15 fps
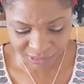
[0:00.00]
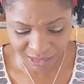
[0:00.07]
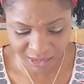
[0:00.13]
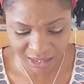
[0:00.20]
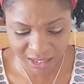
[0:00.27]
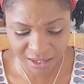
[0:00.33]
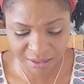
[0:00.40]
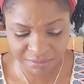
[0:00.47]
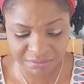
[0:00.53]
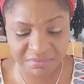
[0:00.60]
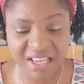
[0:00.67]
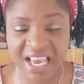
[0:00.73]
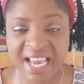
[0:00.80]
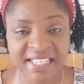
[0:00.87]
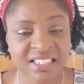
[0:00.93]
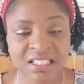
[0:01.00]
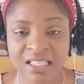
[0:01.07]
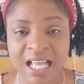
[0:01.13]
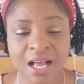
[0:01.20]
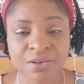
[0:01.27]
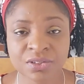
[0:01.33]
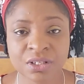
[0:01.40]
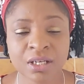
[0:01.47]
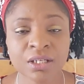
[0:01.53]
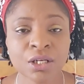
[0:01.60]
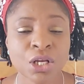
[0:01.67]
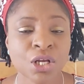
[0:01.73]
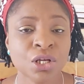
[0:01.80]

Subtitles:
8,000